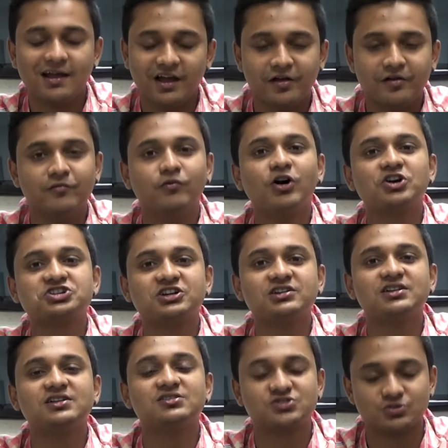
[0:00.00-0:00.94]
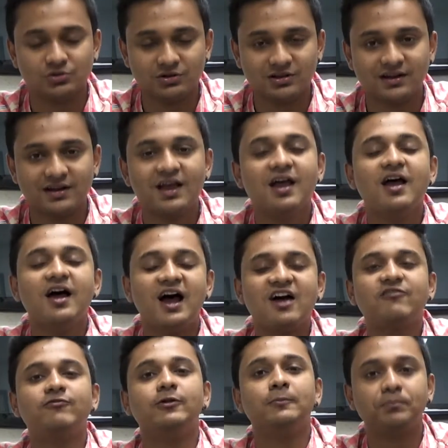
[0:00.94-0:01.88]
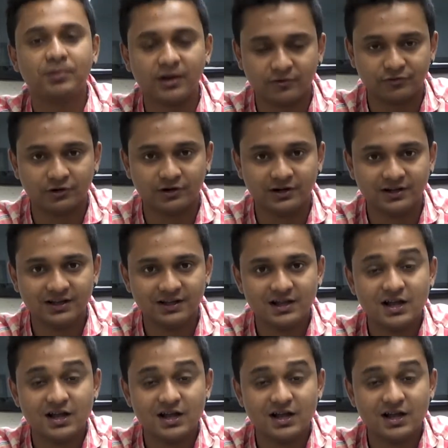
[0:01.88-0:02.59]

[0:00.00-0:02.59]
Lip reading: and Washington Sundar have been preferred.